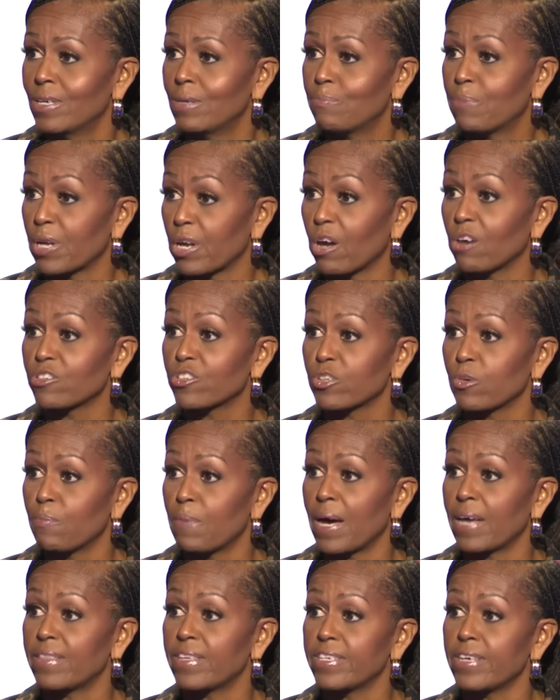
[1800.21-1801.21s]
but also
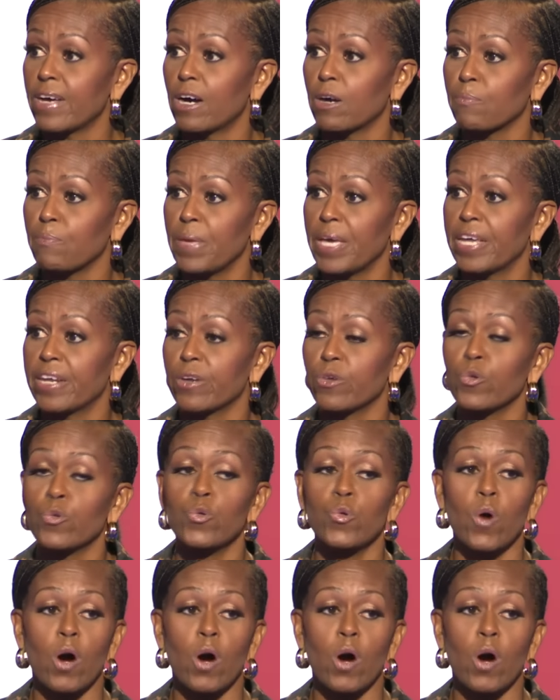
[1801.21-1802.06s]
by the young men who